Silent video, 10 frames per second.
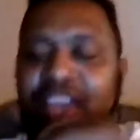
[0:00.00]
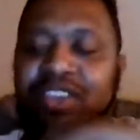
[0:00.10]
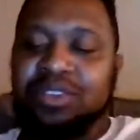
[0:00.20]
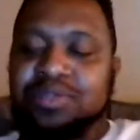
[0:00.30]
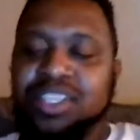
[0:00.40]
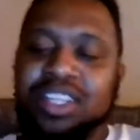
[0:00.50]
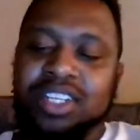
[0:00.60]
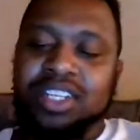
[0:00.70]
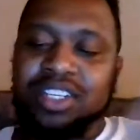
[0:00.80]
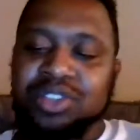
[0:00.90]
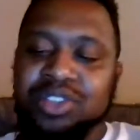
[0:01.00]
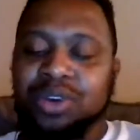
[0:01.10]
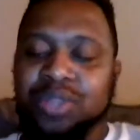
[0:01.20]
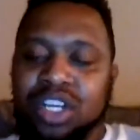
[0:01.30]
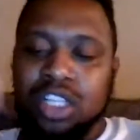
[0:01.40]
You've seen the
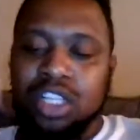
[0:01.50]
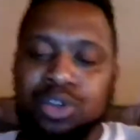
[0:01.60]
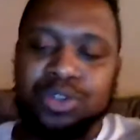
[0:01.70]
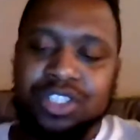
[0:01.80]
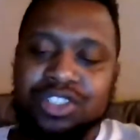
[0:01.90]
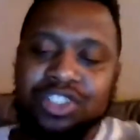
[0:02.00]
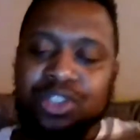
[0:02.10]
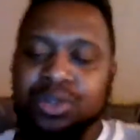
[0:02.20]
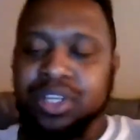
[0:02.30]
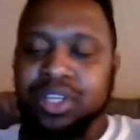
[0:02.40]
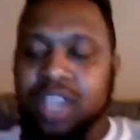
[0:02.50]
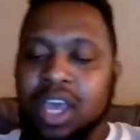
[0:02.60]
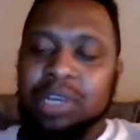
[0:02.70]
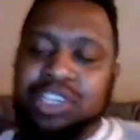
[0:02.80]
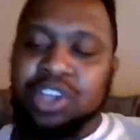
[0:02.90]
allusions to it,
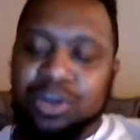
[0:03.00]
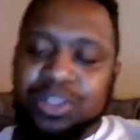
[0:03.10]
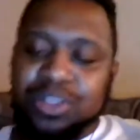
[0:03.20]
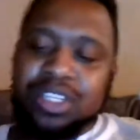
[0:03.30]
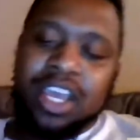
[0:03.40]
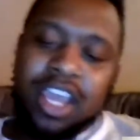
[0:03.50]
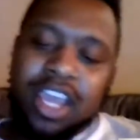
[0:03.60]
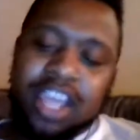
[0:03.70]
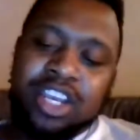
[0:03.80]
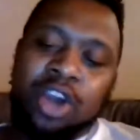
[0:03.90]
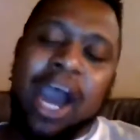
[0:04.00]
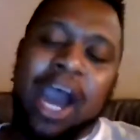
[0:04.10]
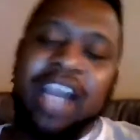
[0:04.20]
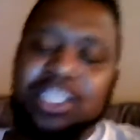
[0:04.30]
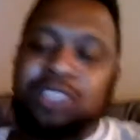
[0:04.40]
but
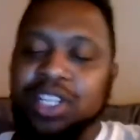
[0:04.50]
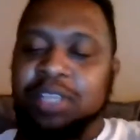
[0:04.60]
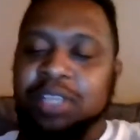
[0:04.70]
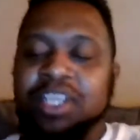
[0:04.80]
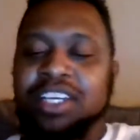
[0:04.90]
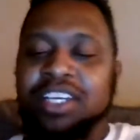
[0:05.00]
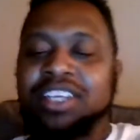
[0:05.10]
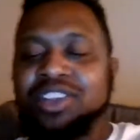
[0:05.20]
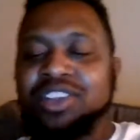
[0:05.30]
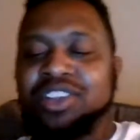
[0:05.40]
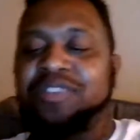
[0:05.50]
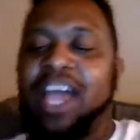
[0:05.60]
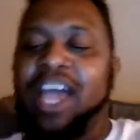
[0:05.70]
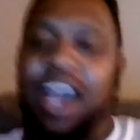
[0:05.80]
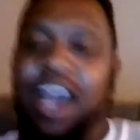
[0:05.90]
nobody's really been,
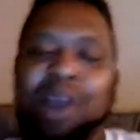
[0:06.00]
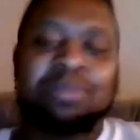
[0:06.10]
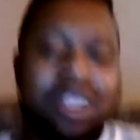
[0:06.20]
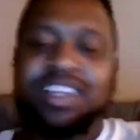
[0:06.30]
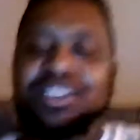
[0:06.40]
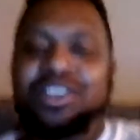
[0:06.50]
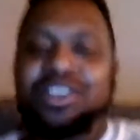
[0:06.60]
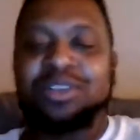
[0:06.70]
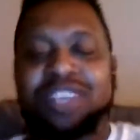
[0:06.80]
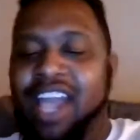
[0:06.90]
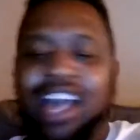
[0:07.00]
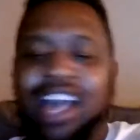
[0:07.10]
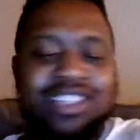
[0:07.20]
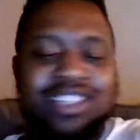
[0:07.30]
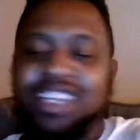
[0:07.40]
flat out blunt. You know what I'm saying? Now
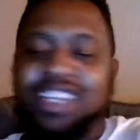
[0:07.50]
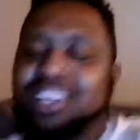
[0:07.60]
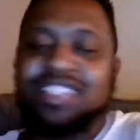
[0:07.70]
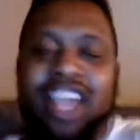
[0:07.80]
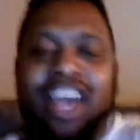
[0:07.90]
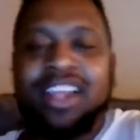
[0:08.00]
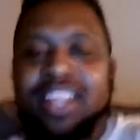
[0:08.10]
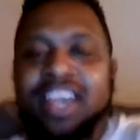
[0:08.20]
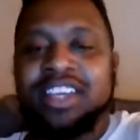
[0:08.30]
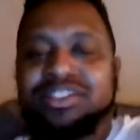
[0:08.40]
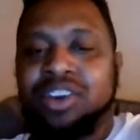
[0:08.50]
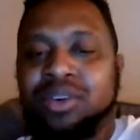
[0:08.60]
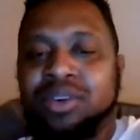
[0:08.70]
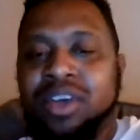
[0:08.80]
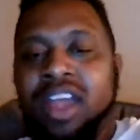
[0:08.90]
these kids nowadays,
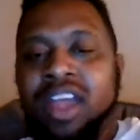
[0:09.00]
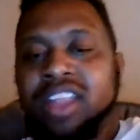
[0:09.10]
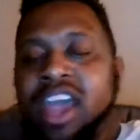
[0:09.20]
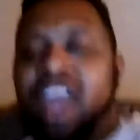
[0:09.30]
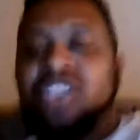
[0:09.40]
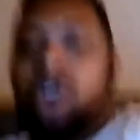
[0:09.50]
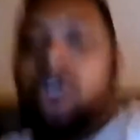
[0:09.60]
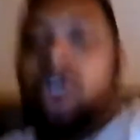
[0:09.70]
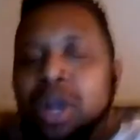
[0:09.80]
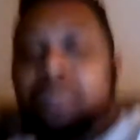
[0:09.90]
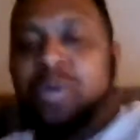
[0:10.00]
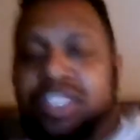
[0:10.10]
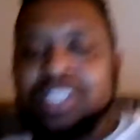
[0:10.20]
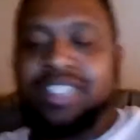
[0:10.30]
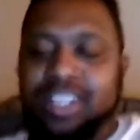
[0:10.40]
they had to grow up with this
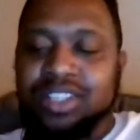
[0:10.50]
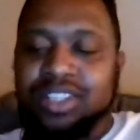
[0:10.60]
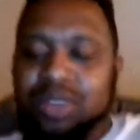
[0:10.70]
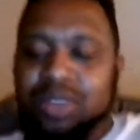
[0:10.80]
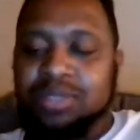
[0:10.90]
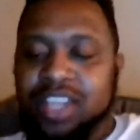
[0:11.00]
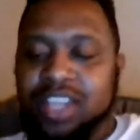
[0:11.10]
shit. You know what I'm saying?